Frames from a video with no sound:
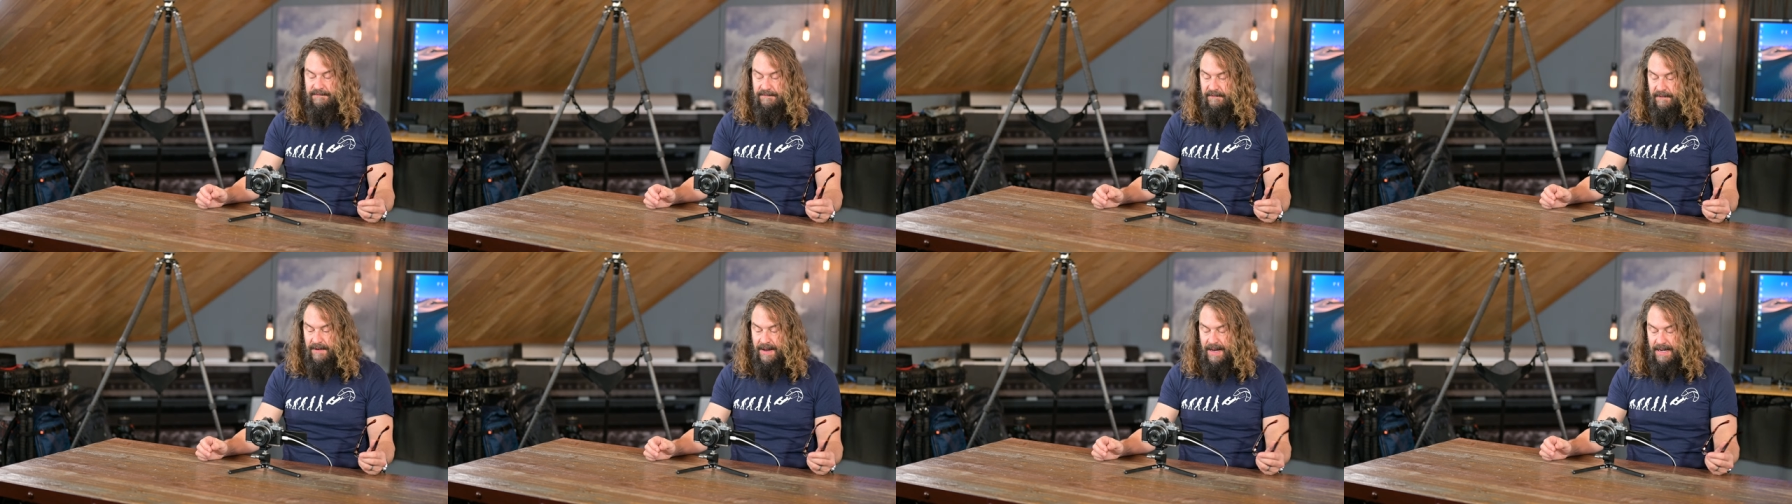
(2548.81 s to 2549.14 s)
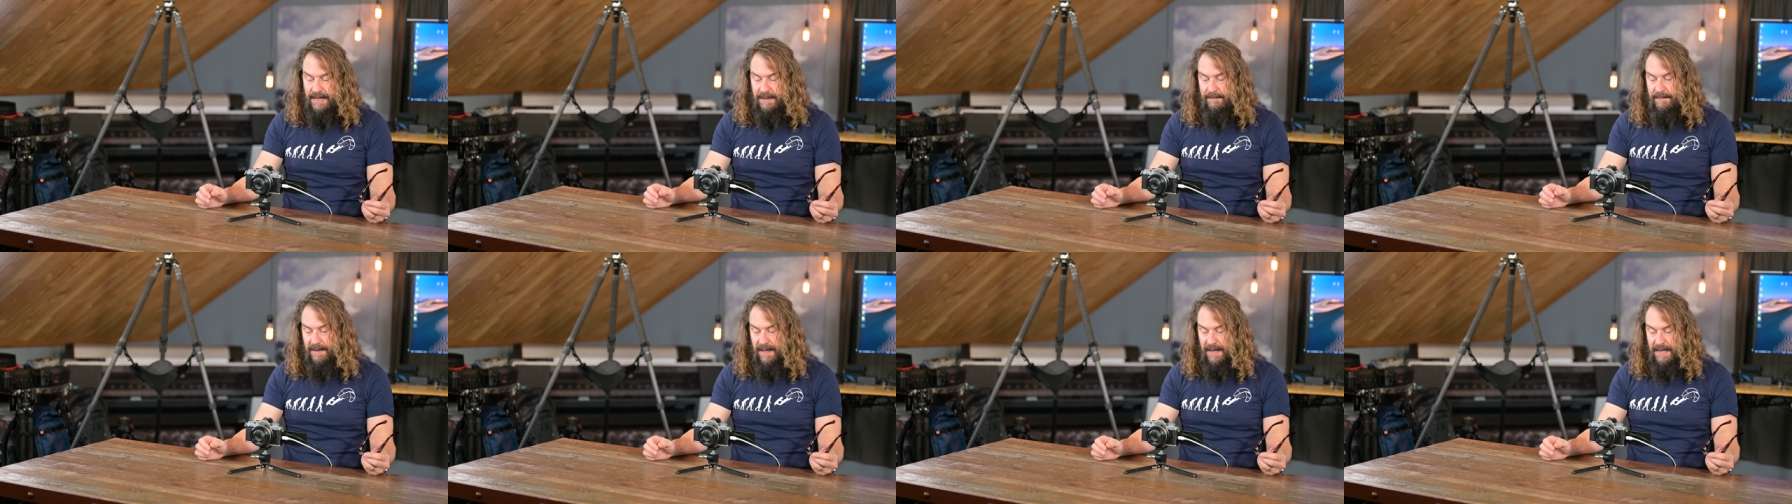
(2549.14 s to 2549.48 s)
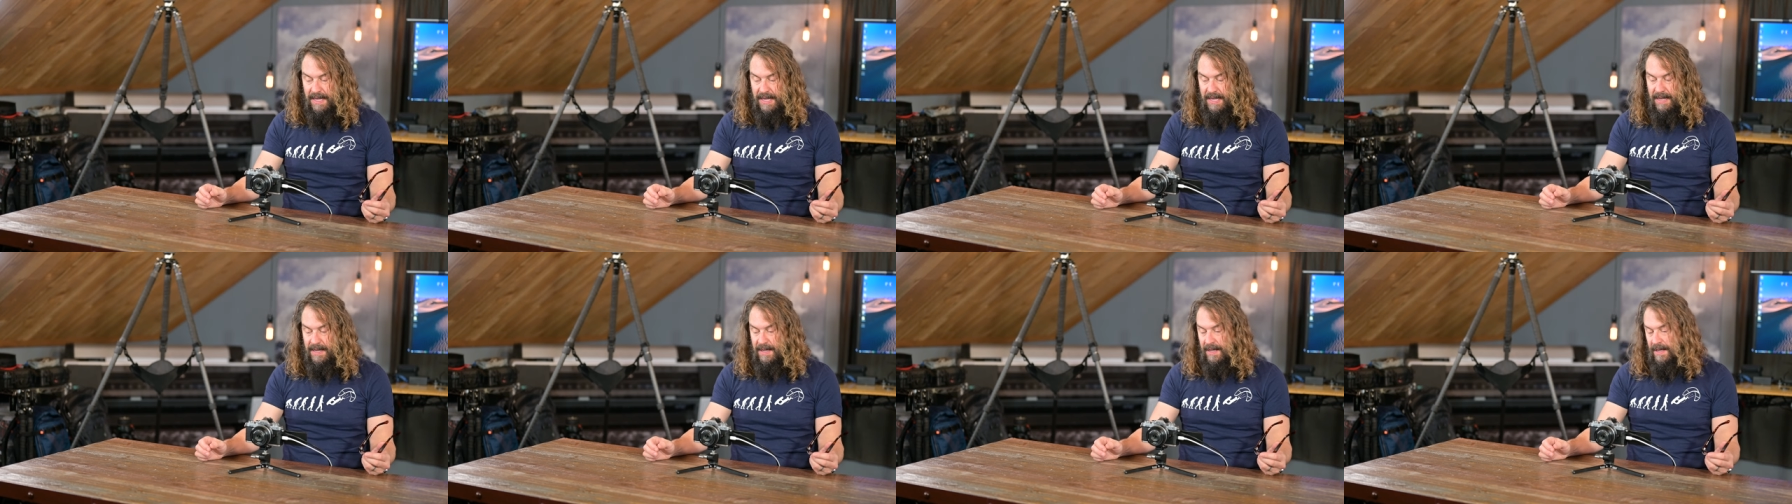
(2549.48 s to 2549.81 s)
for
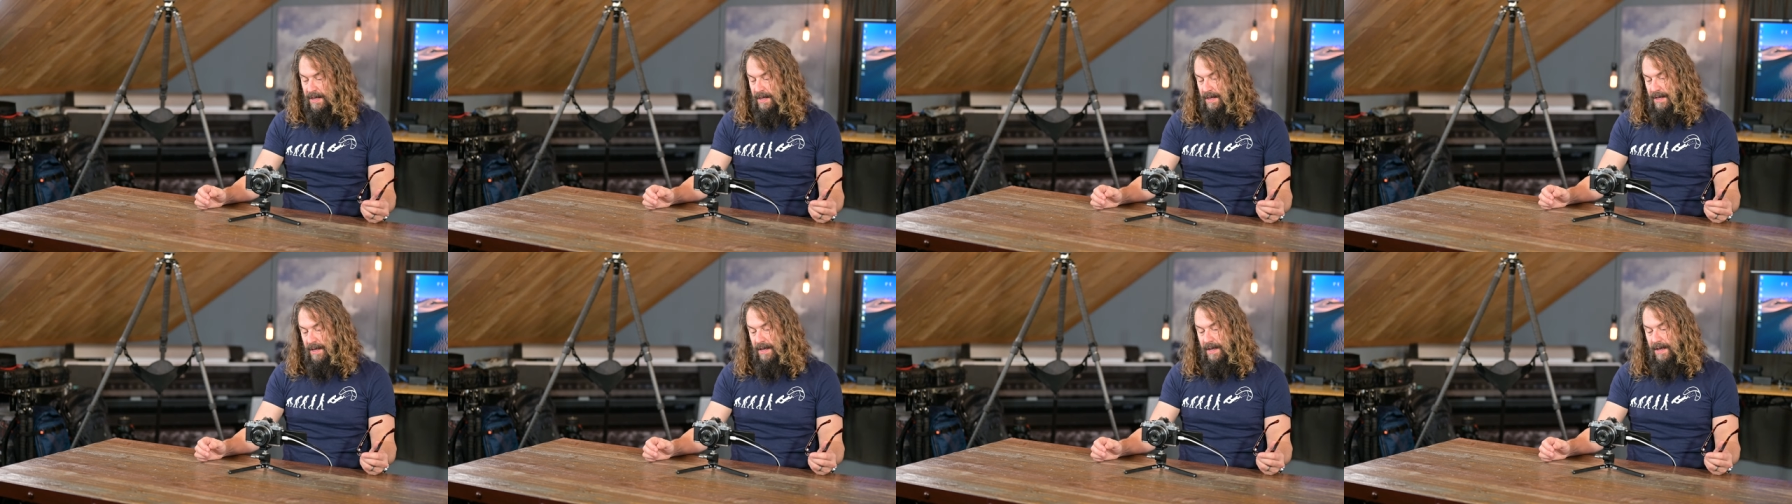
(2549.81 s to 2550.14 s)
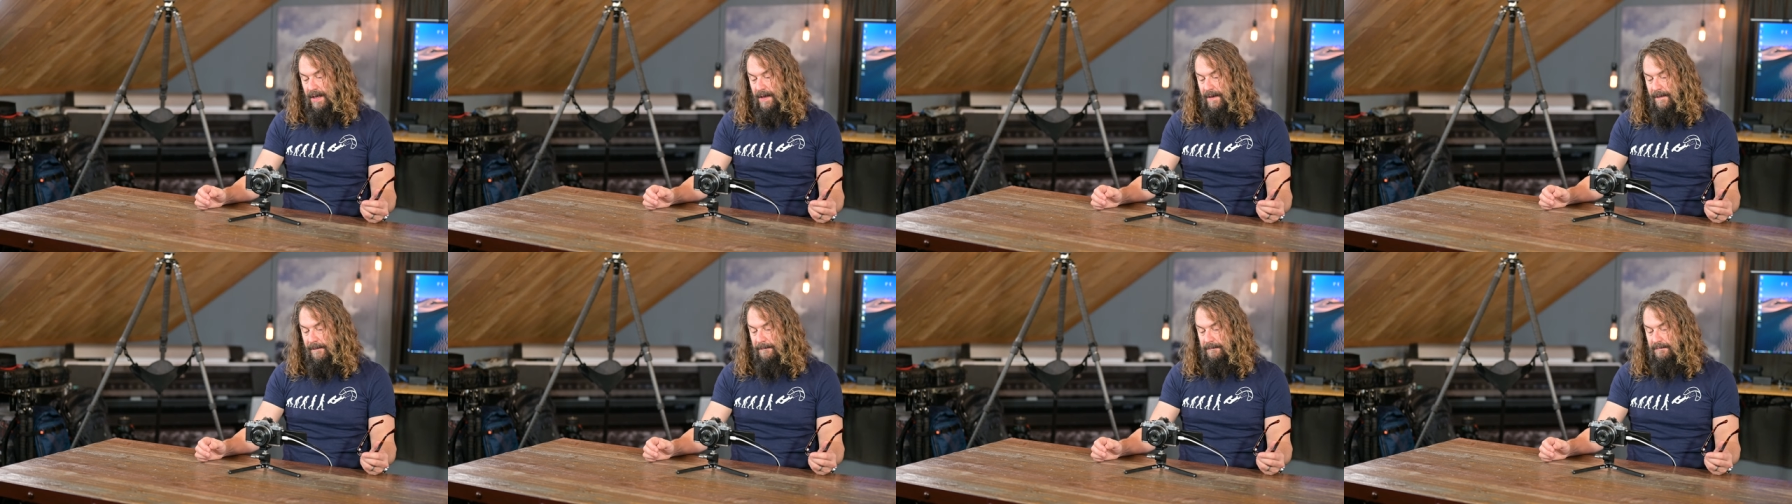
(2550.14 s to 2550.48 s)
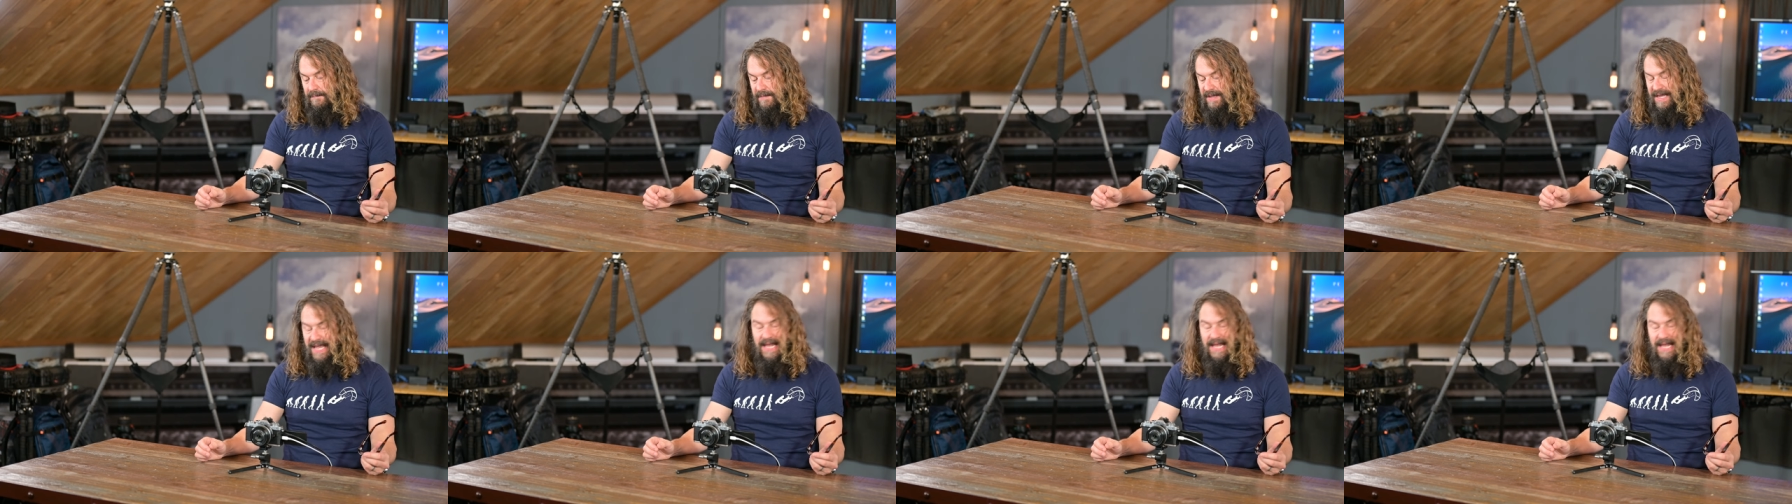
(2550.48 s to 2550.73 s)
anybody um,